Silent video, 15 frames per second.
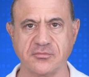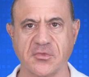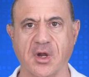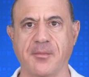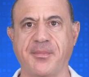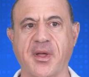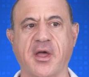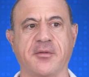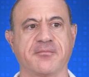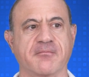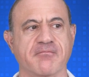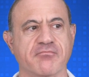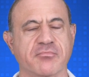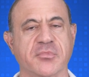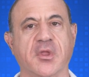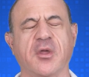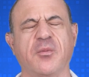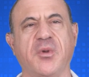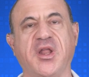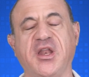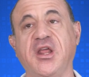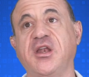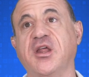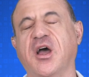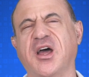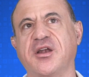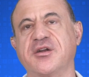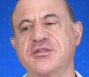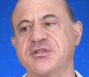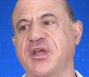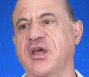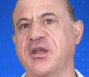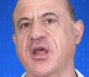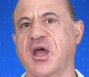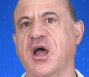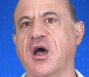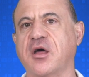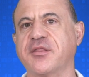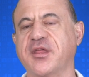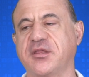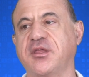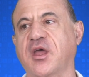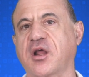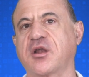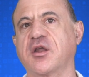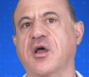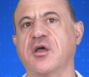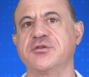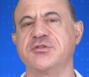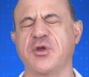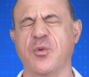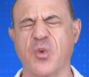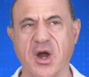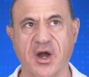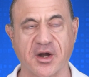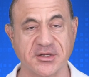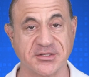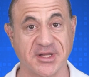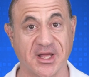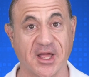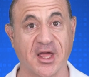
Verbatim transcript: but we need to understand how the technology works,